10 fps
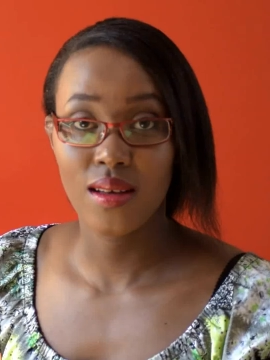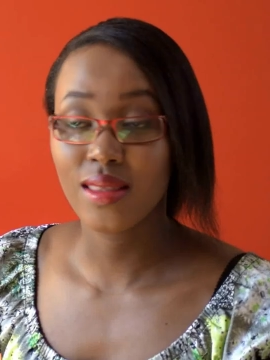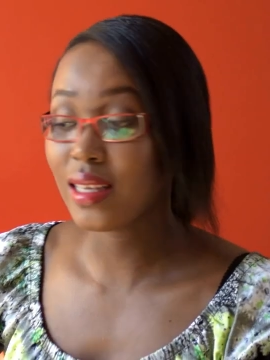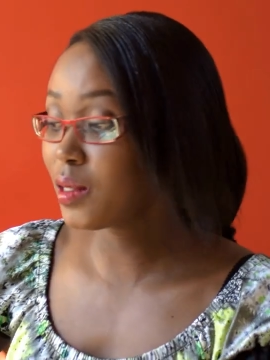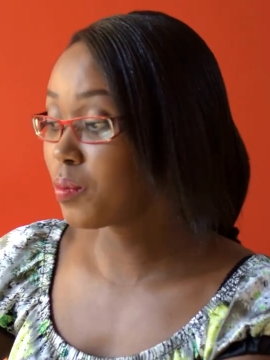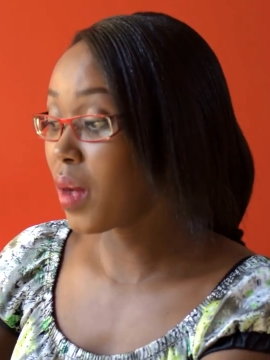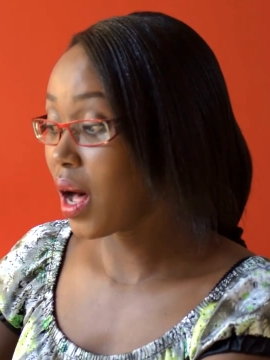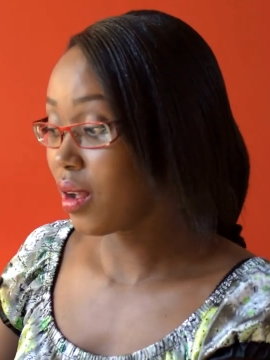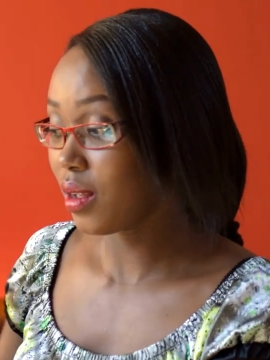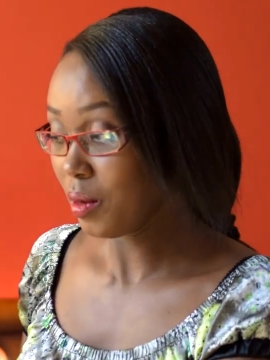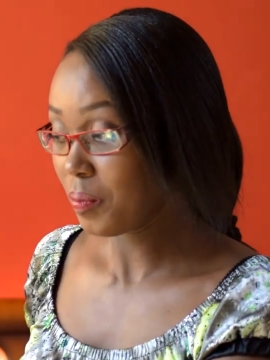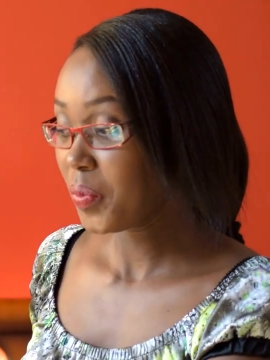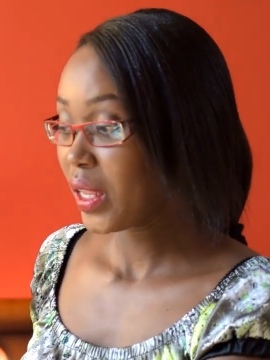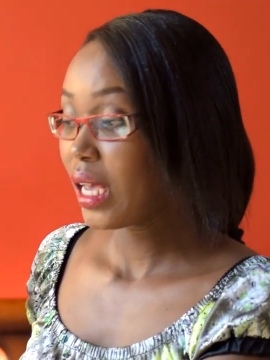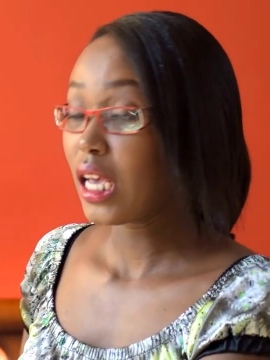this bag
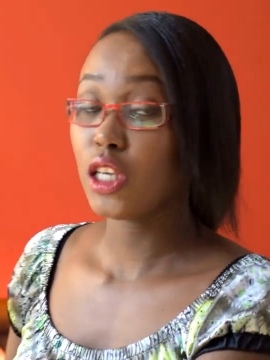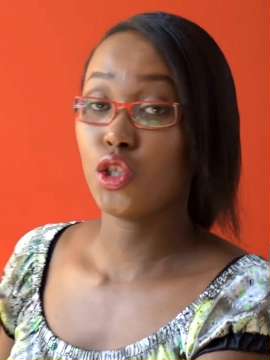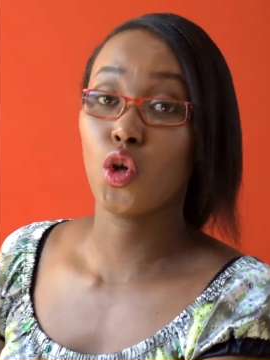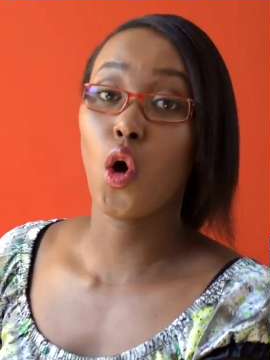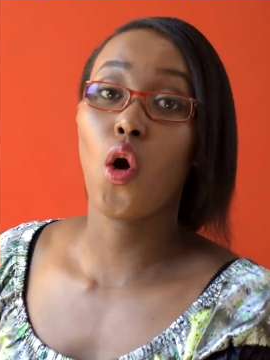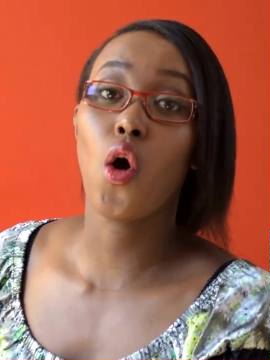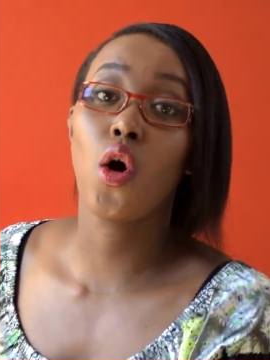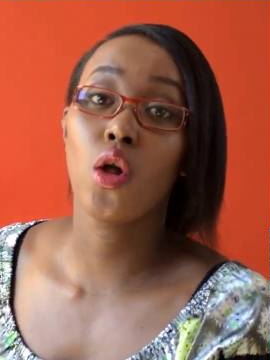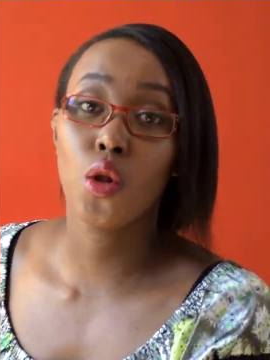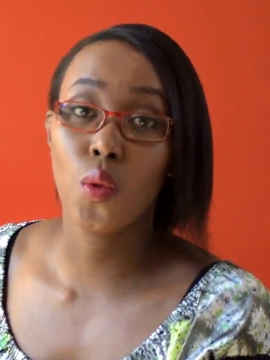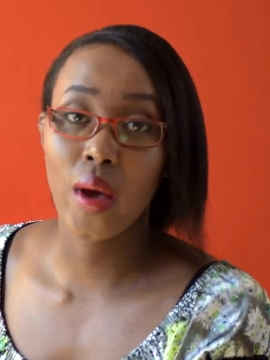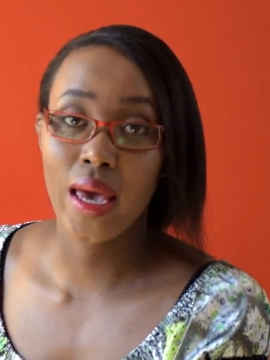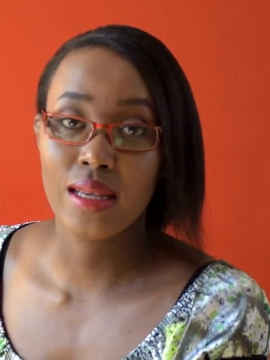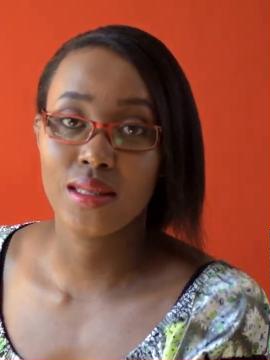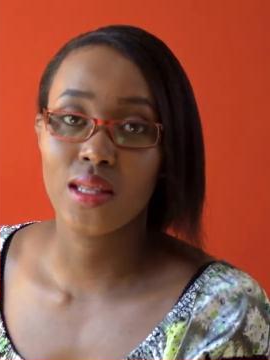is
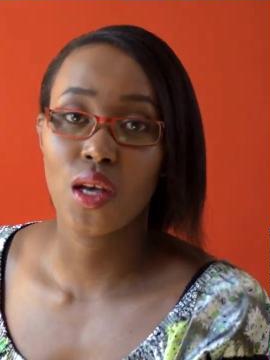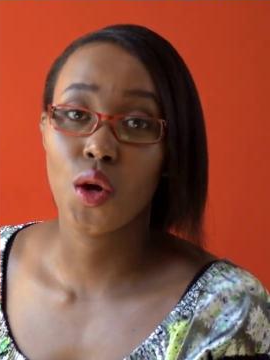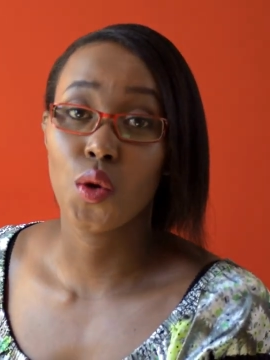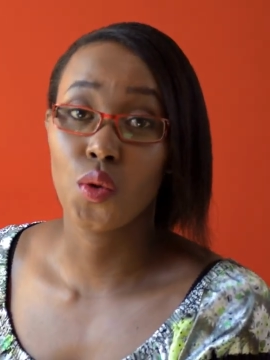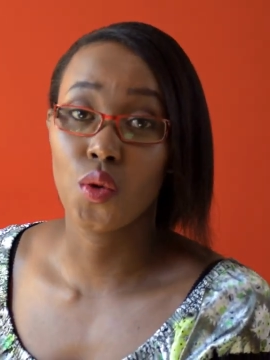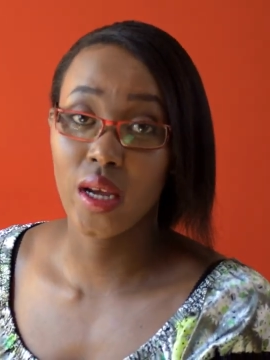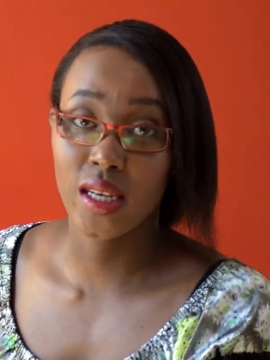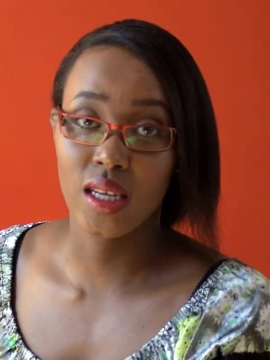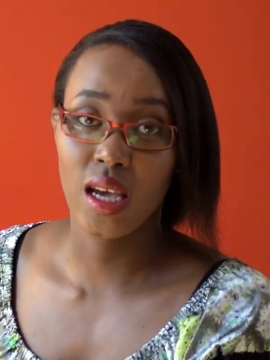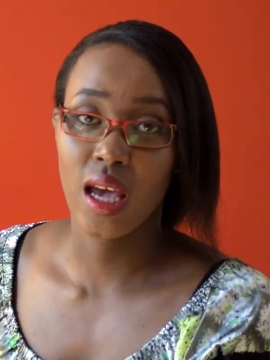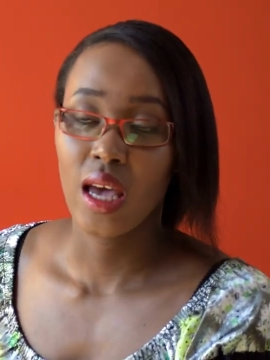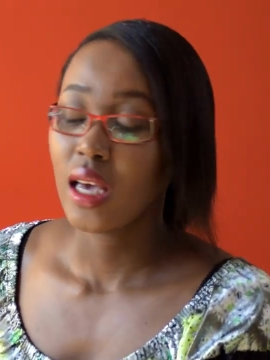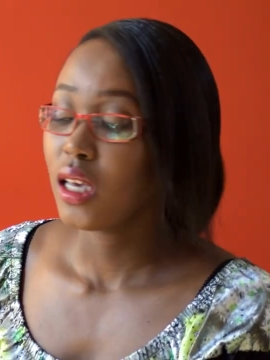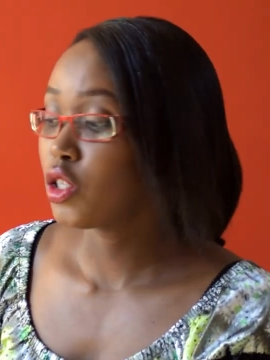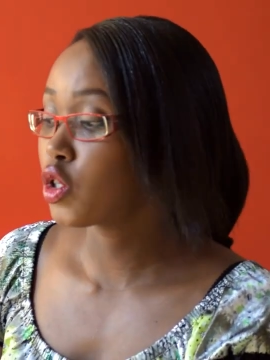always ready.
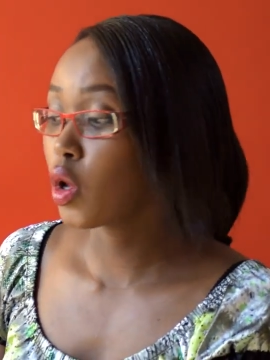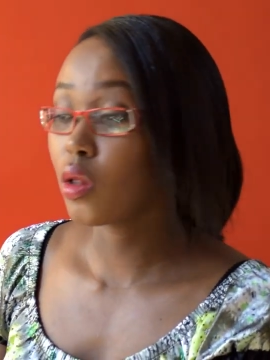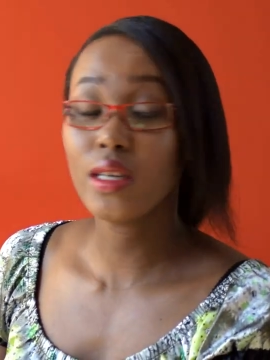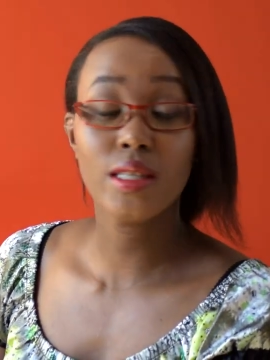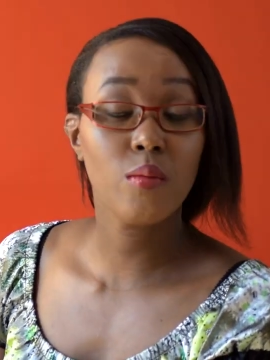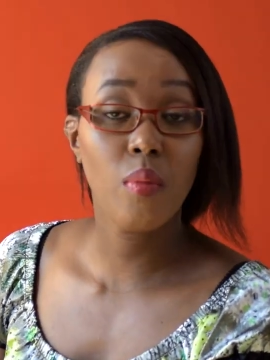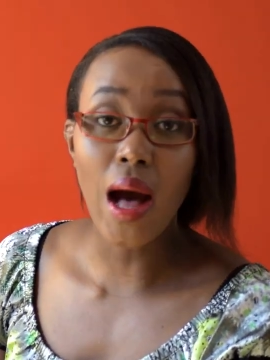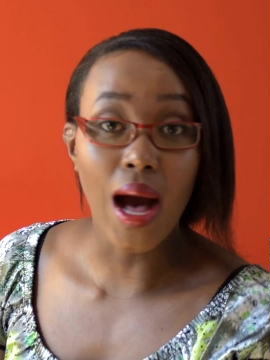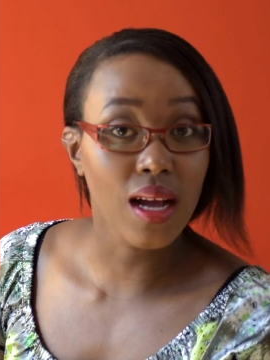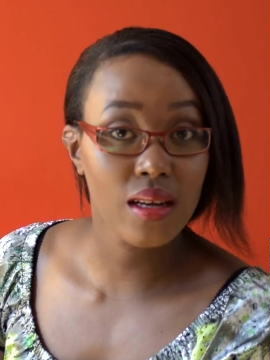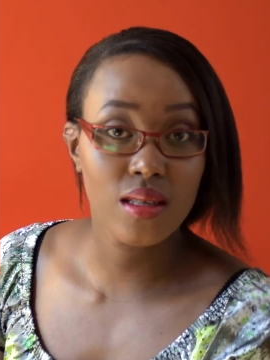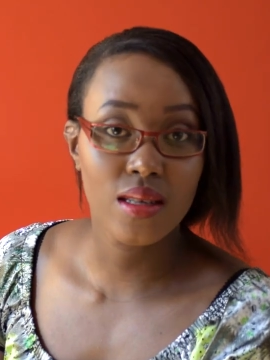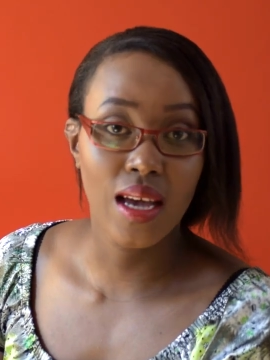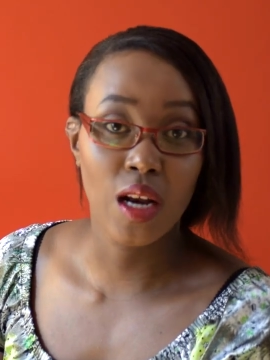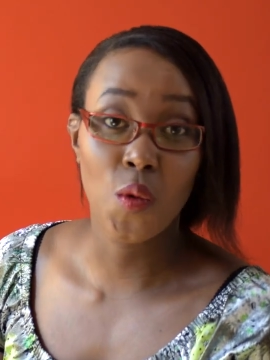It's always packed
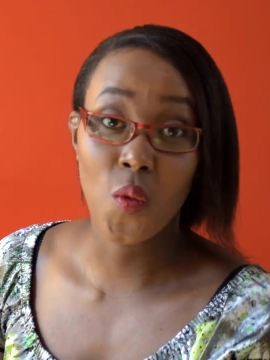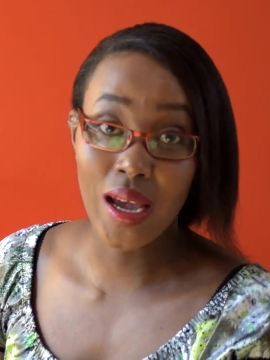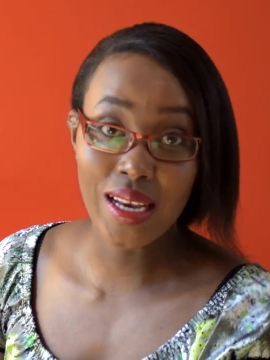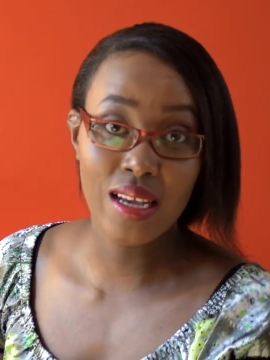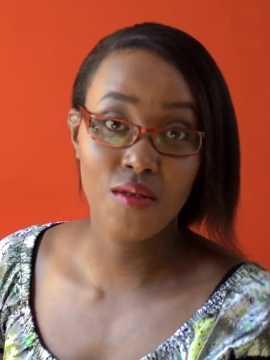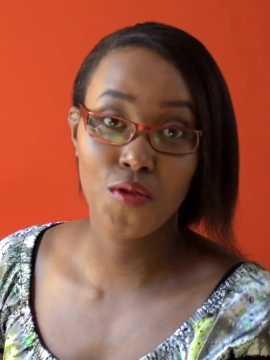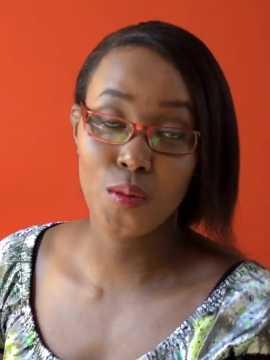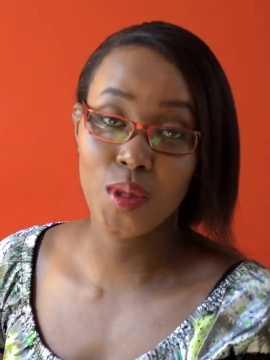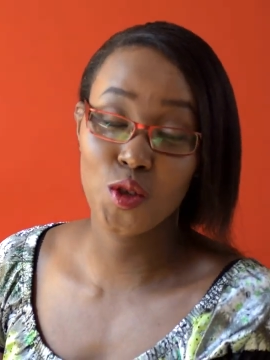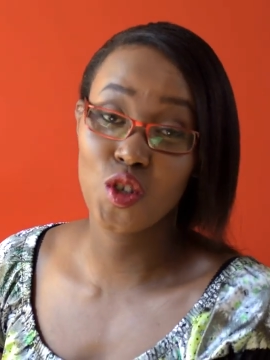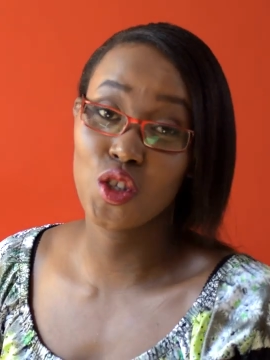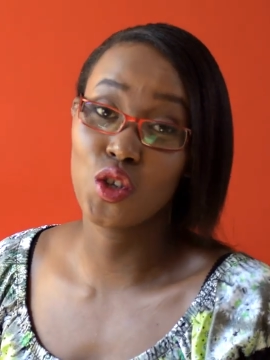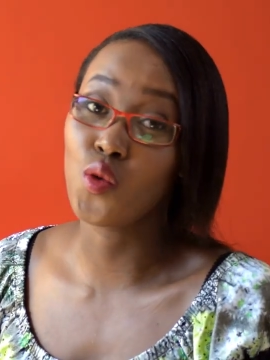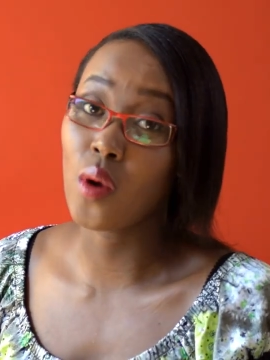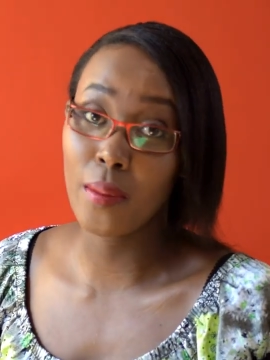and waiting for me to
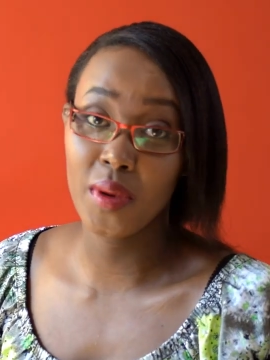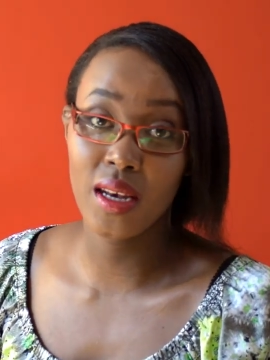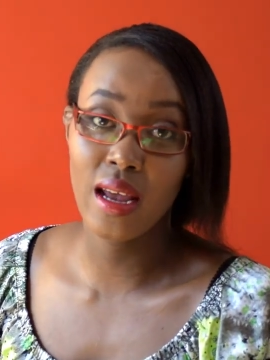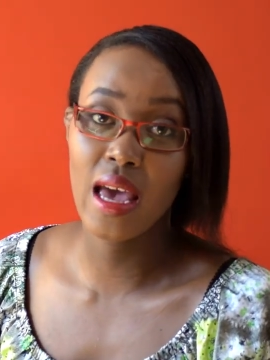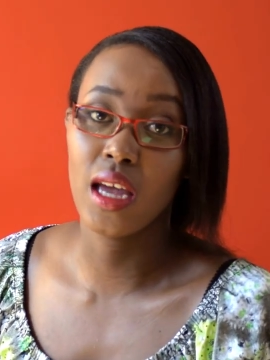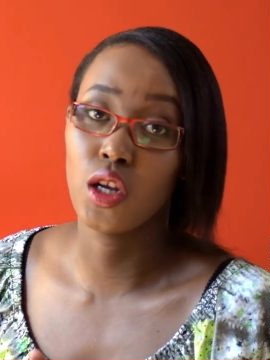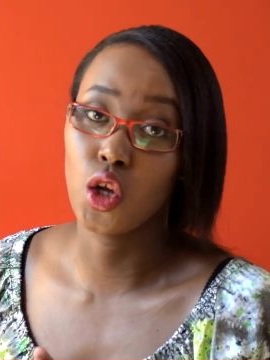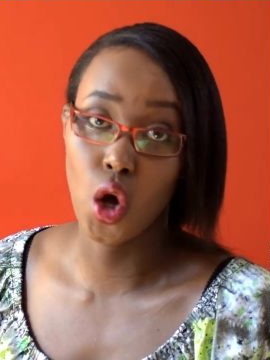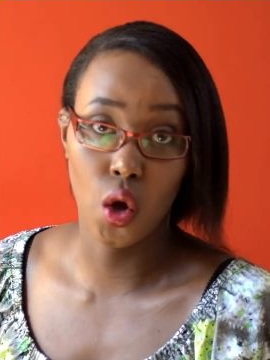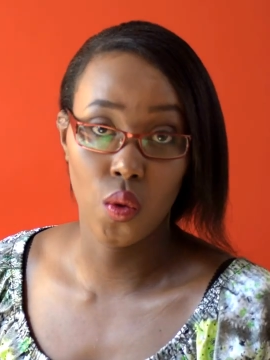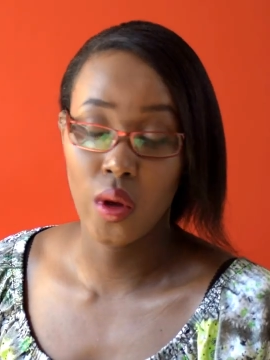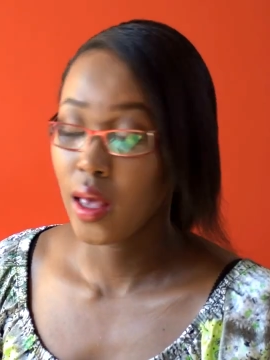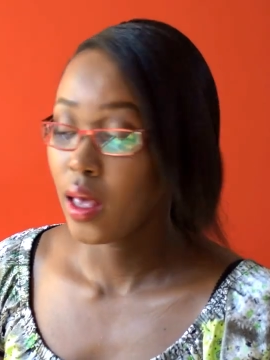just grab it and go.